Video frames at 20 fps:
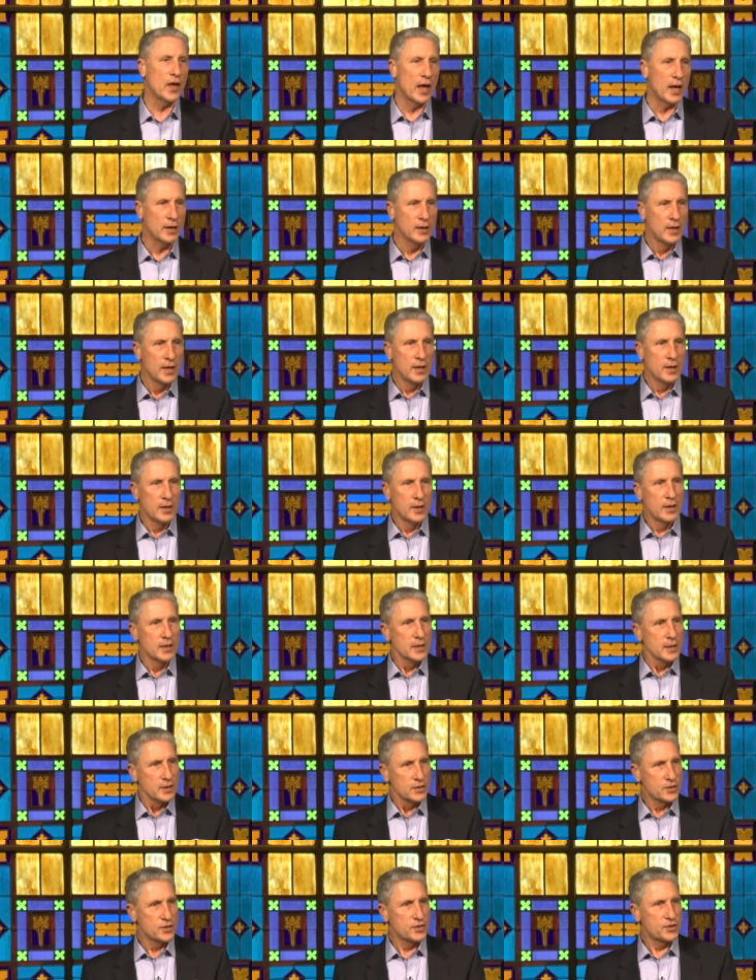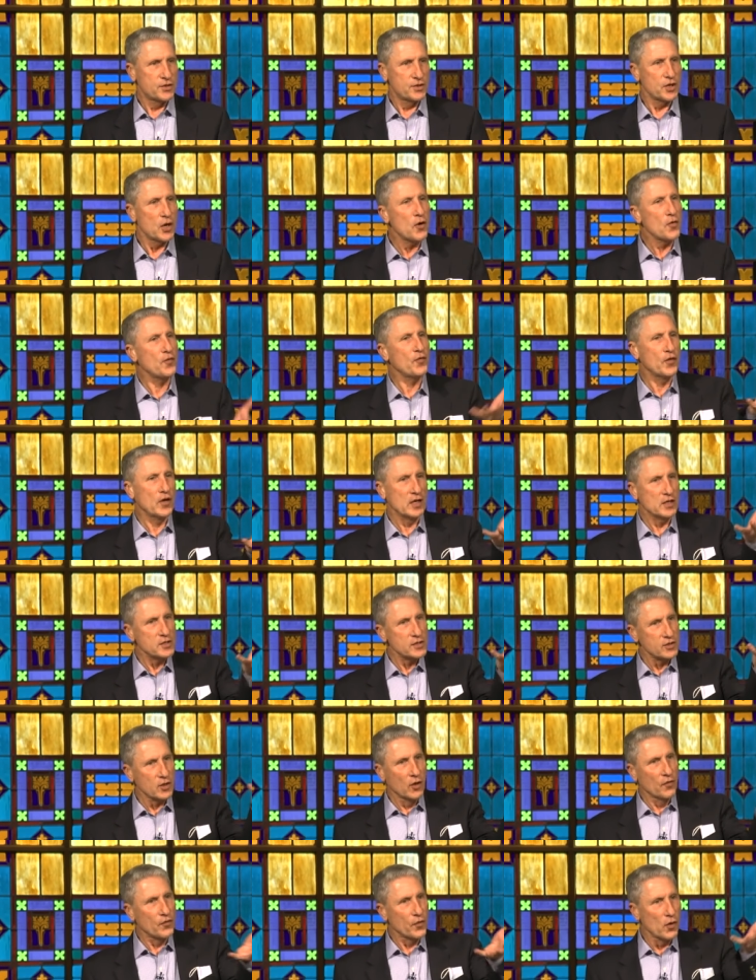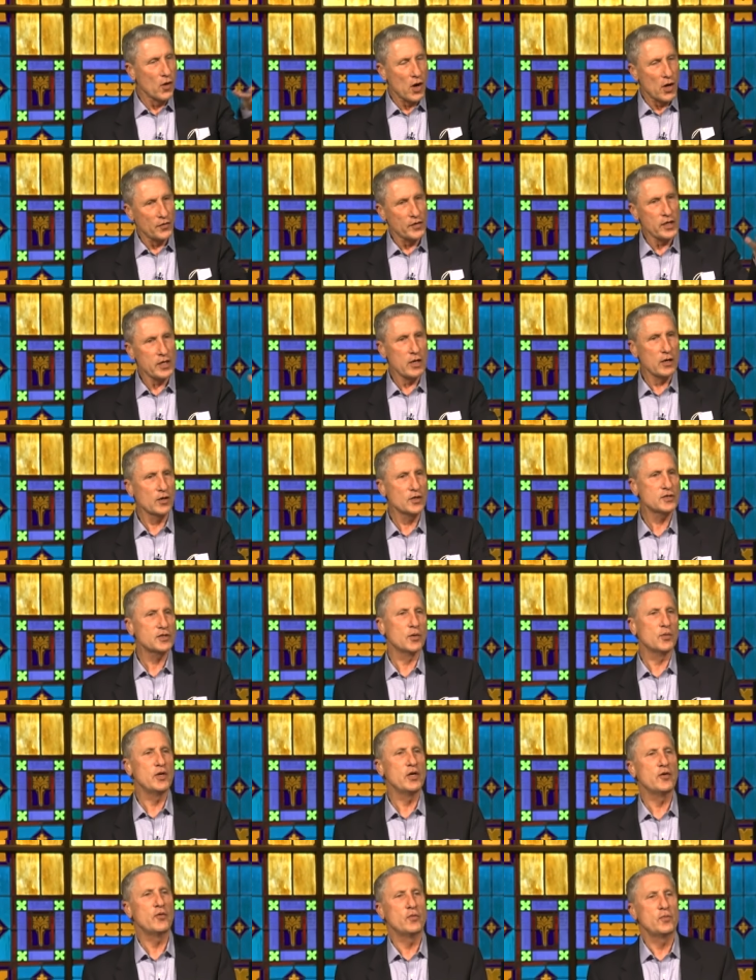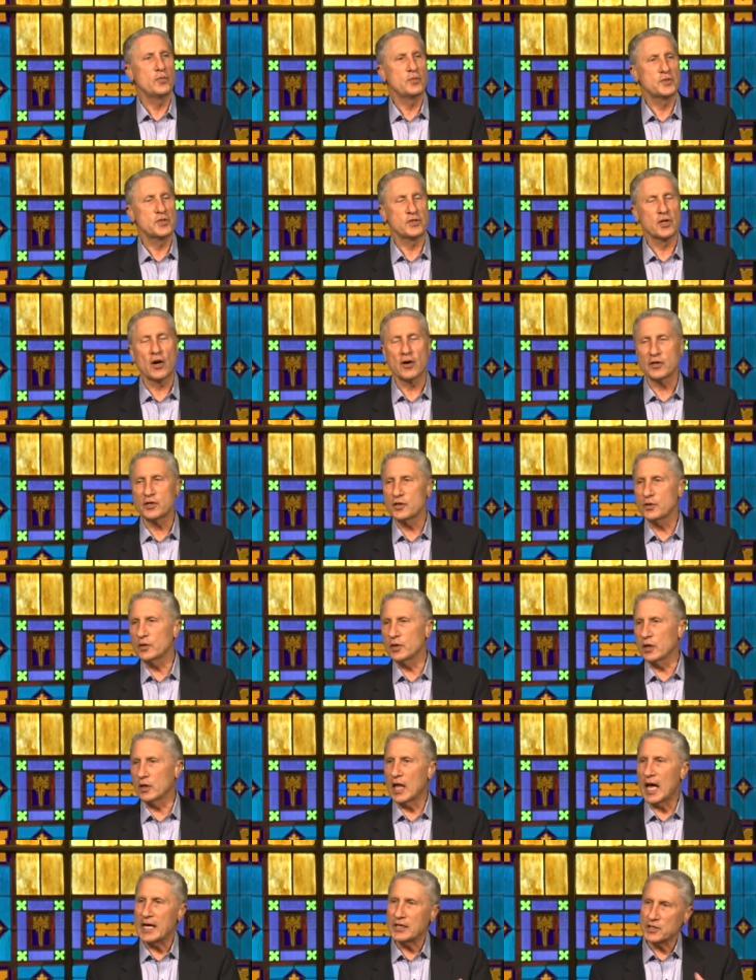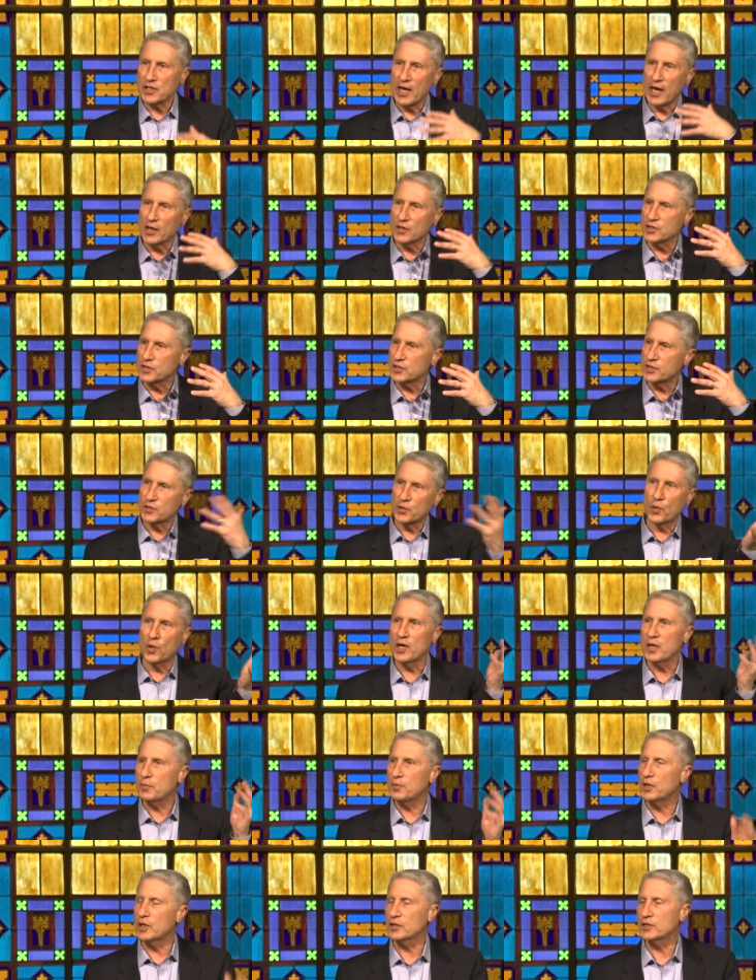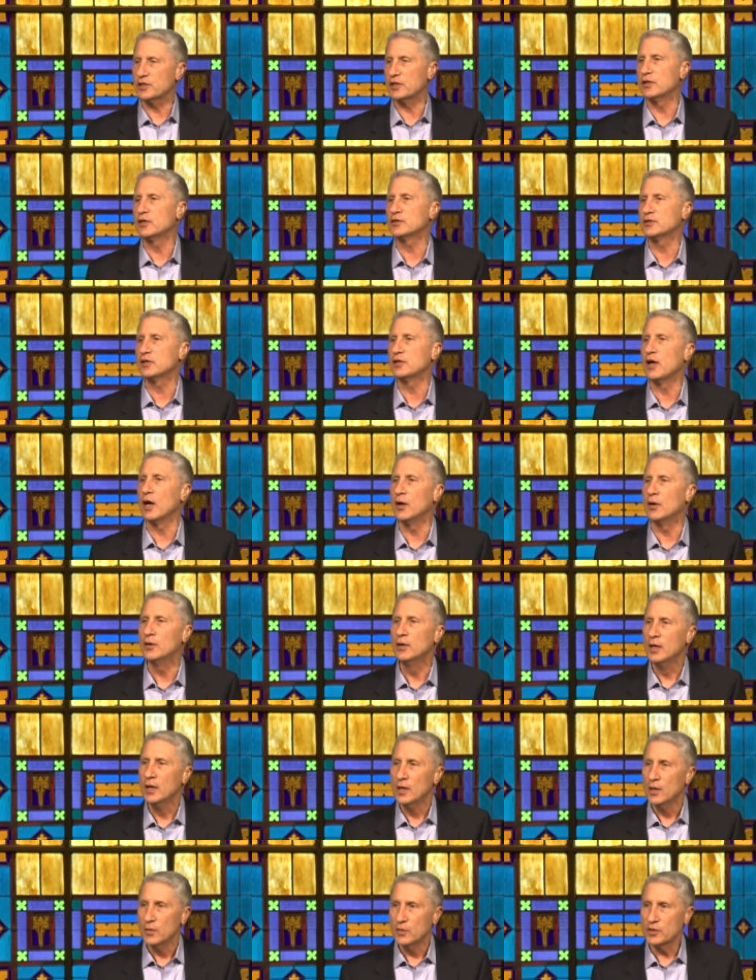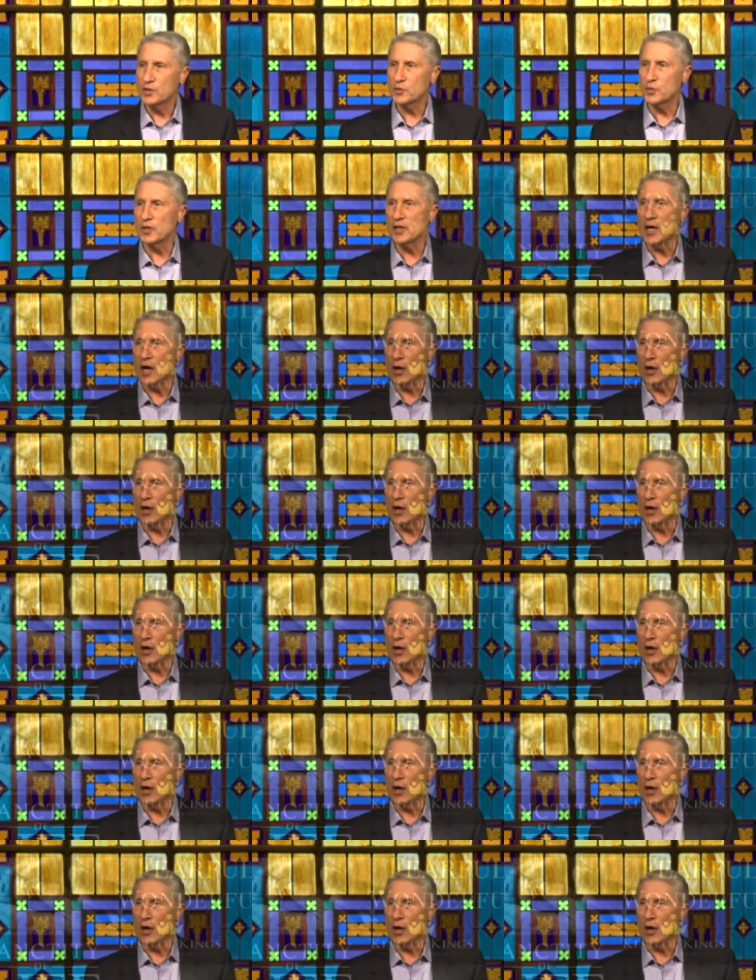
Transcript: that surfaced over all the years that we started doing Elijah House 20 plus years ago, which we